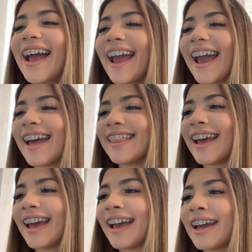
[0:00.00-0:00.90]
And
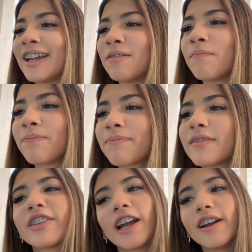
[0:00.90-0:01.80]
then
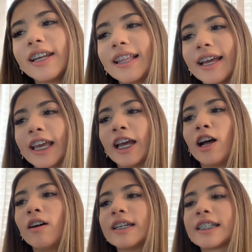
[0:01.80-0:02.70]
tyranny like
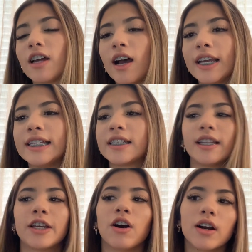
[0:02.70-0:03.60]
hell is not
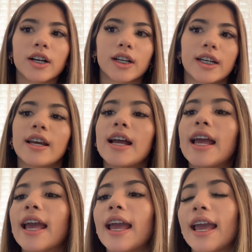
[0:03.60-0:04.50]
easily conquered.
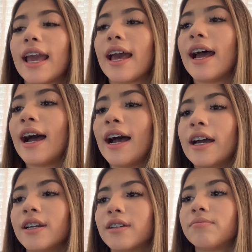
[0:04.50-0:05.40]

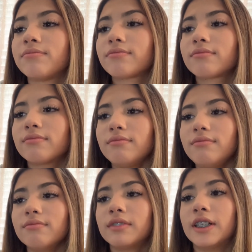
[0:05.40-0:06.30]
And
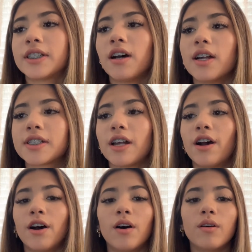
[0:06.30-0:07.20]
there's
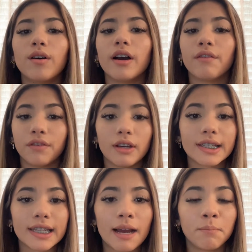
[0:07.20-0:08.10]
also a few
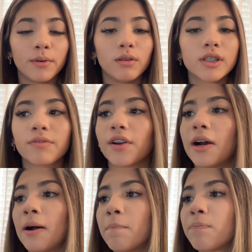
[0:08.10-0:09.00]
examples
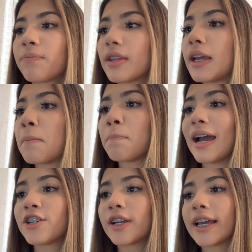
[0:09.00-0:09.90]
from
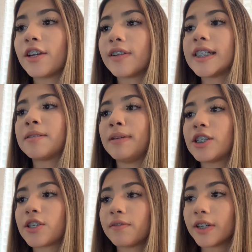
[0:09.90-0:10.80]
Patrick Henry's
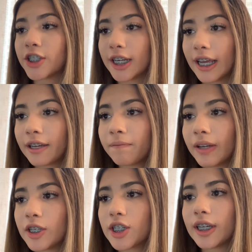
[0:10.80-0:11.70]
speech to Virginia
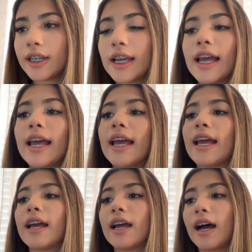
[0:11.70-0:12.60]
Convention.
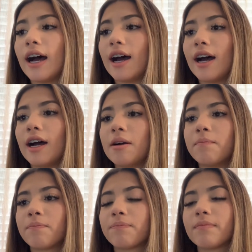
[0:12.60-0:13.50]

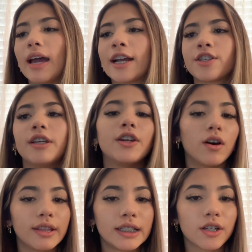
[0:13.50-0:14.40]
Actually,
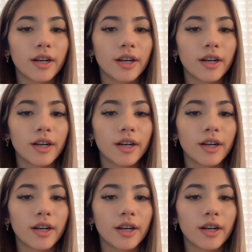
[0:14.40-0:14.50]
no, these aren't